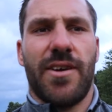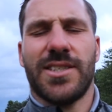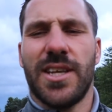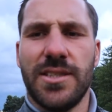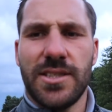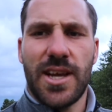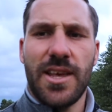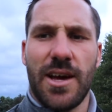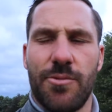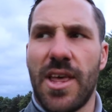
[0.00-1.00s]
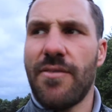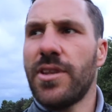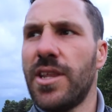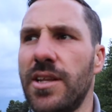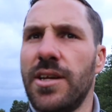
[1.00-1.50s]
I tend to say that with
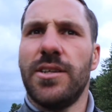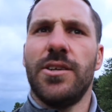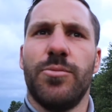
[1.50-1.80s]
everything that I do,